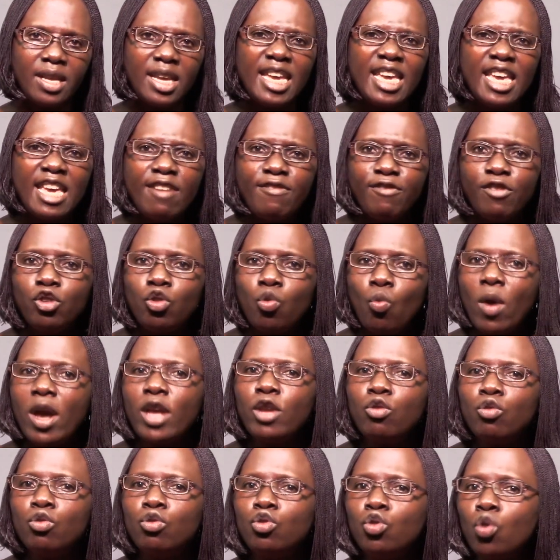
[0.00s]
Even when
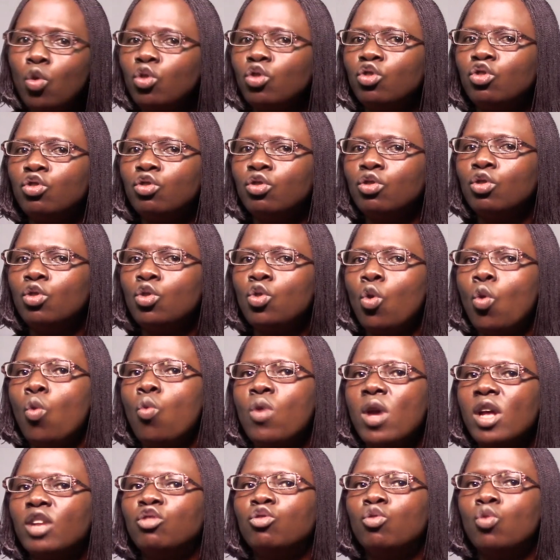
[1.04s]
you don't know
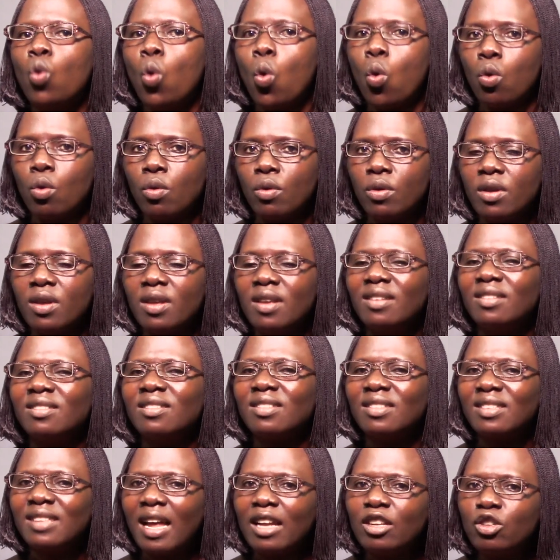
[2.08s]
where to go,
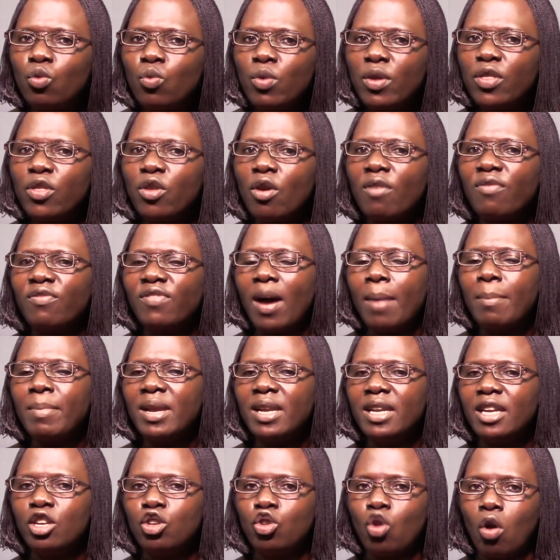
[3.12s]
start with your
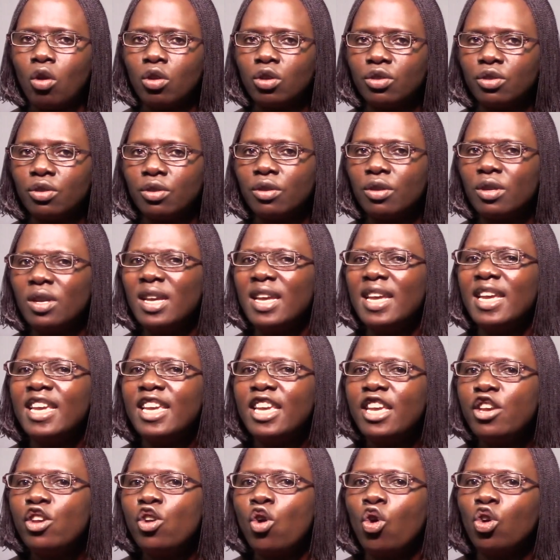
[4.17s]
family doctor.
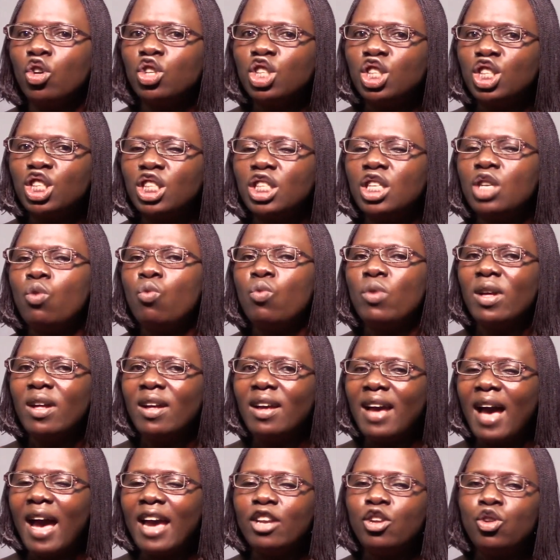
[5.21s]
He or she will
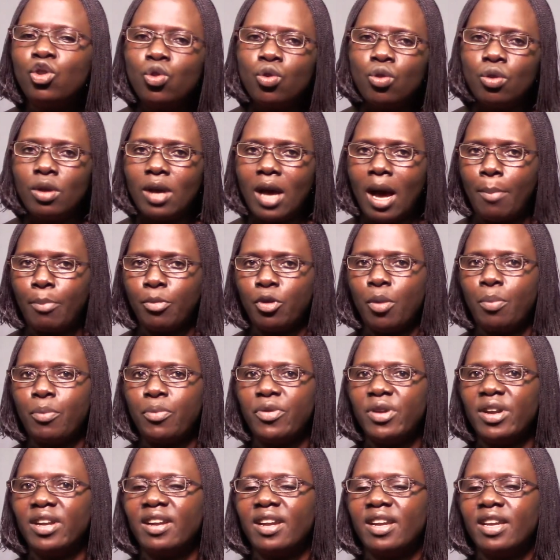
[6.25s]
guide you
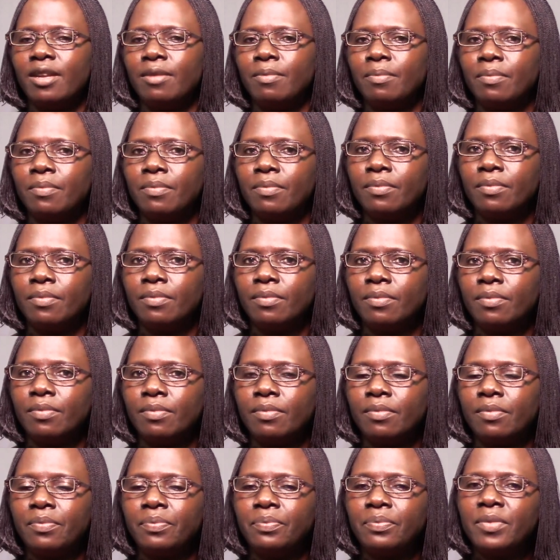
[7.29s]
appropriately.
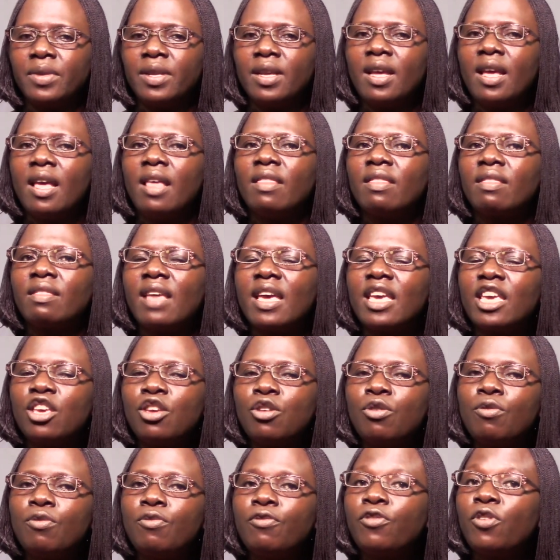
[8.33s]
Thank
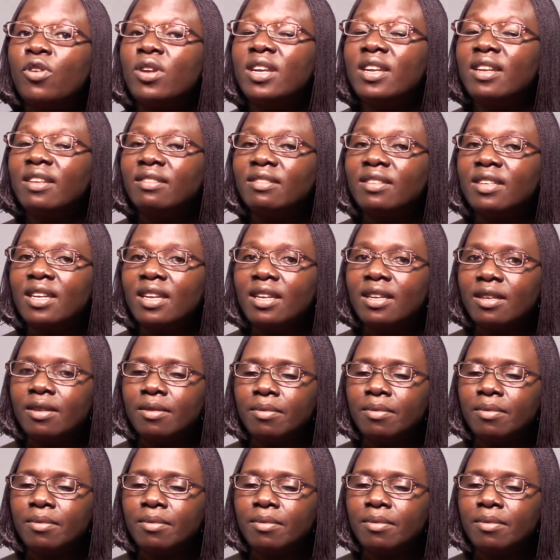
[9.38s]
you for listening.